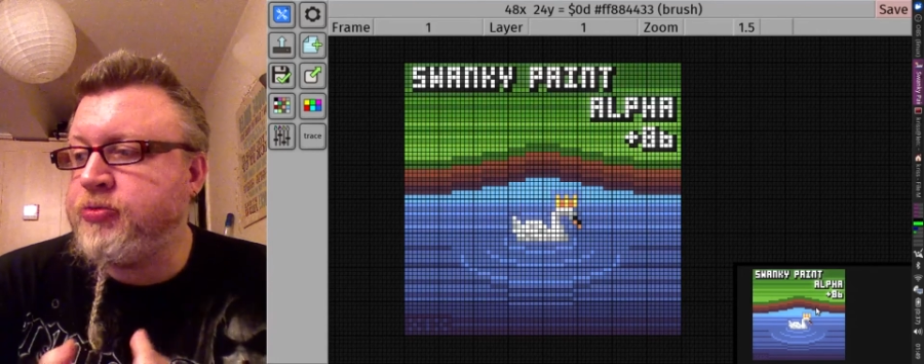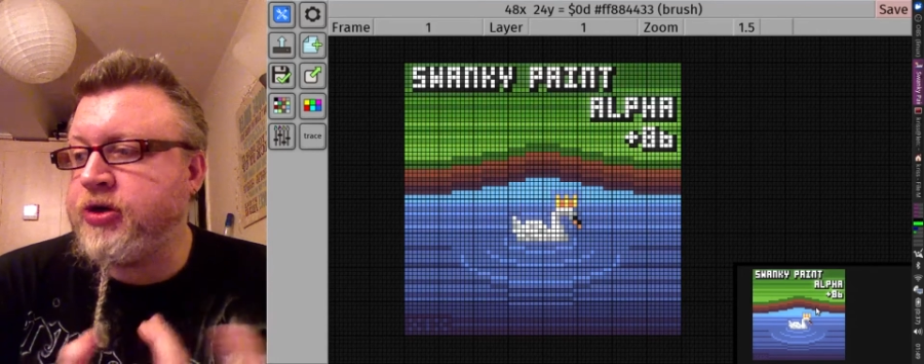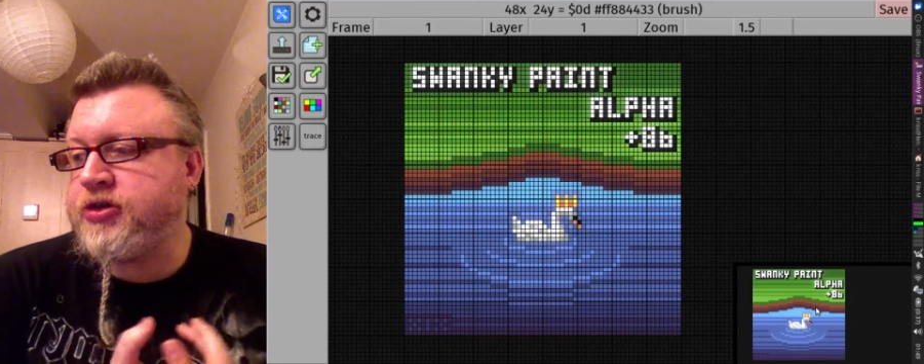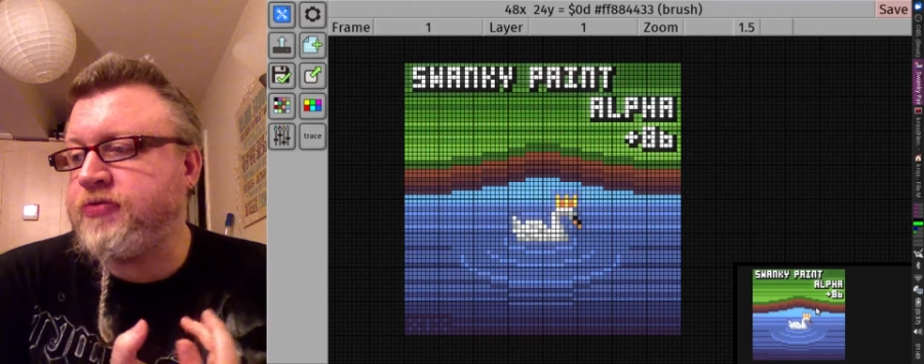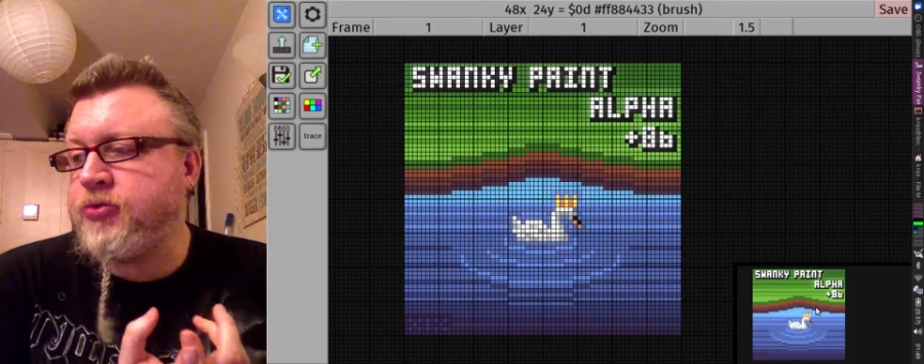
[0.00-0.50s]

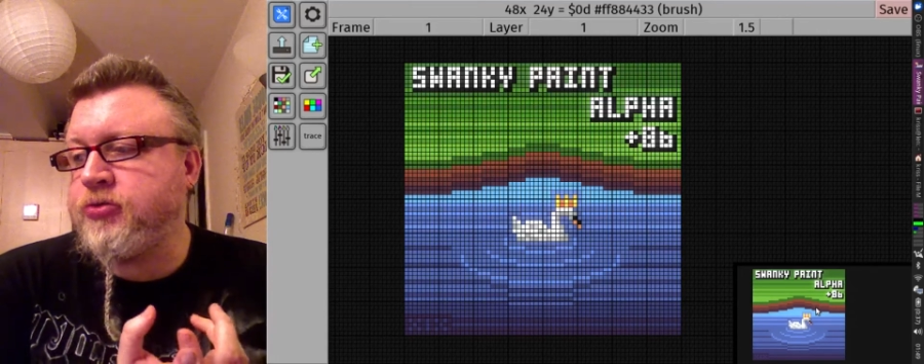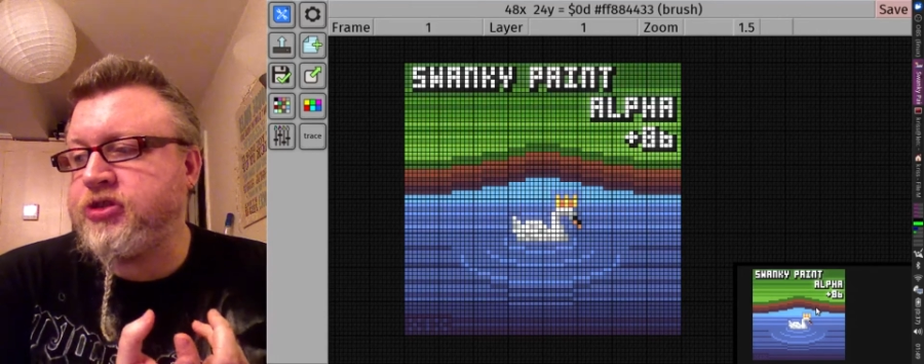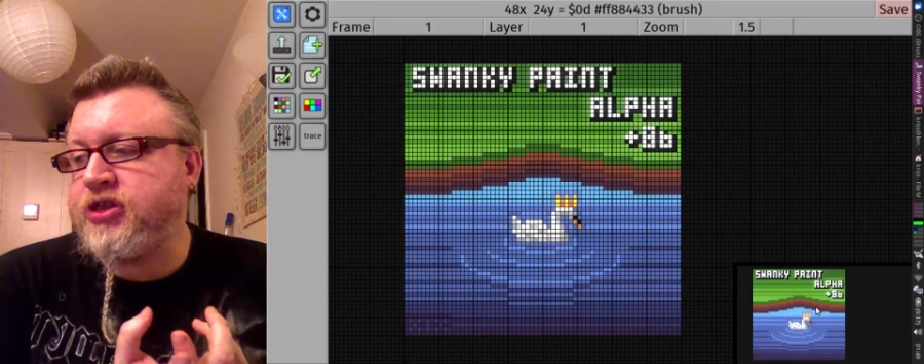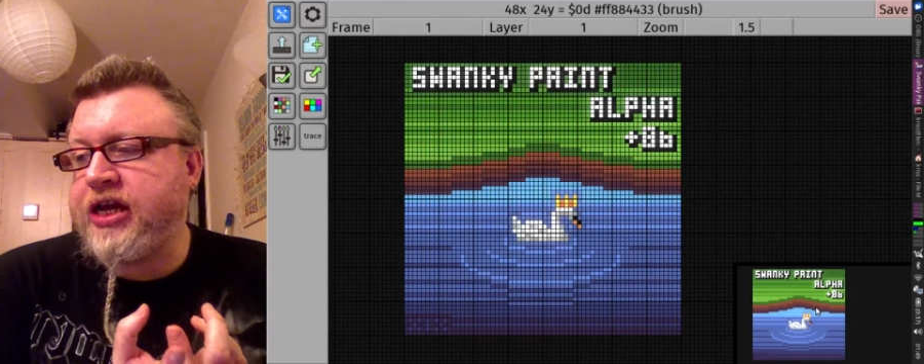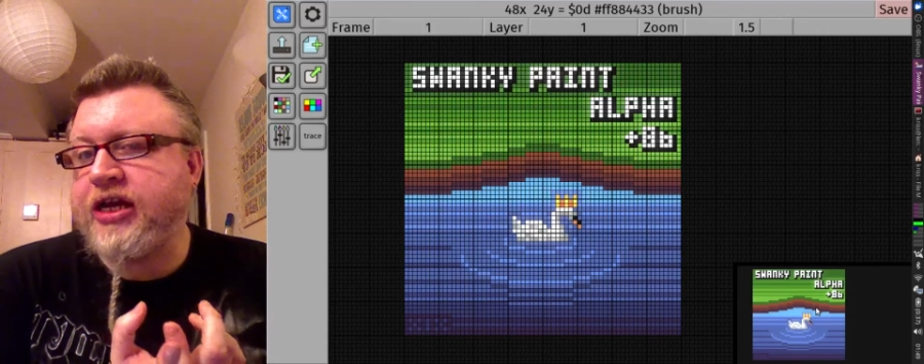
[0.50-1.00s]
which I've
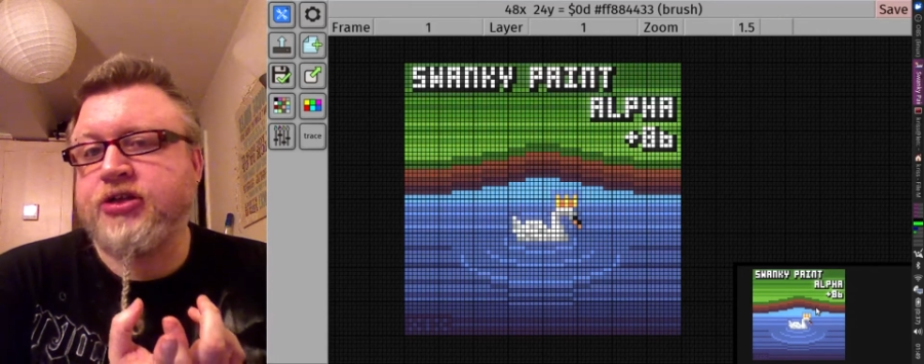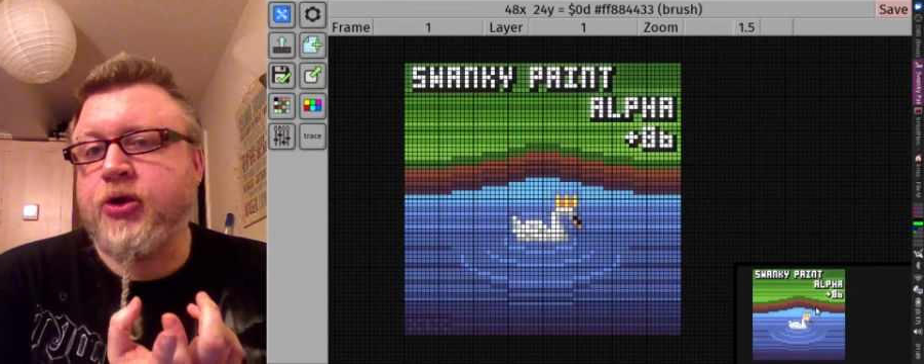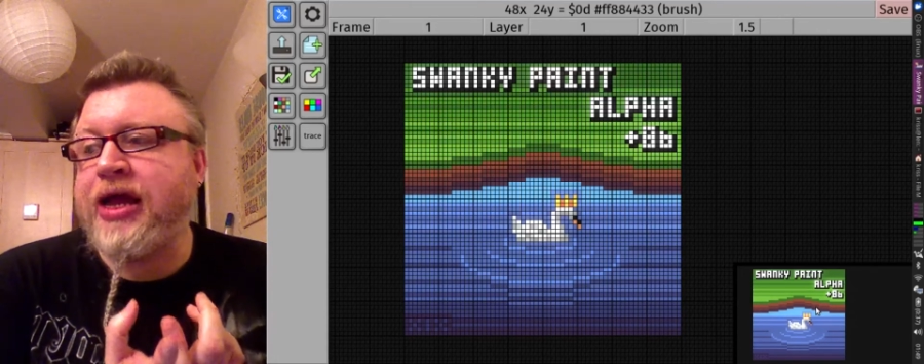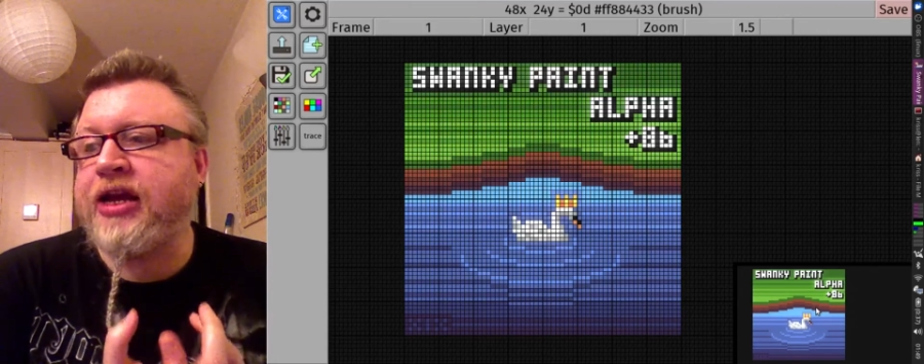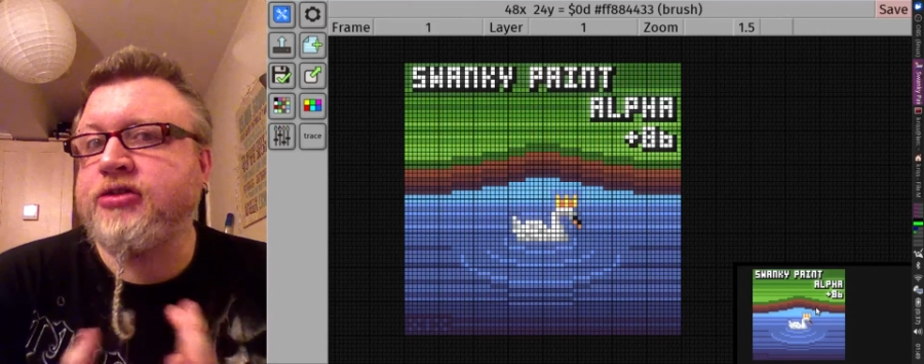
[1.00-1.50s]
called
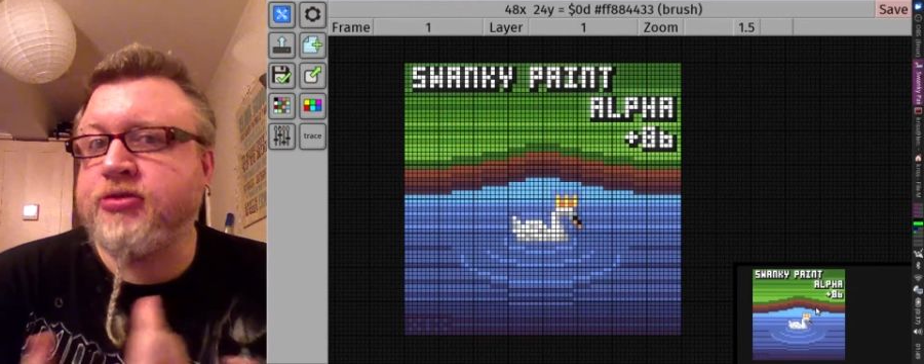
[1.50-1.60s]
JSON.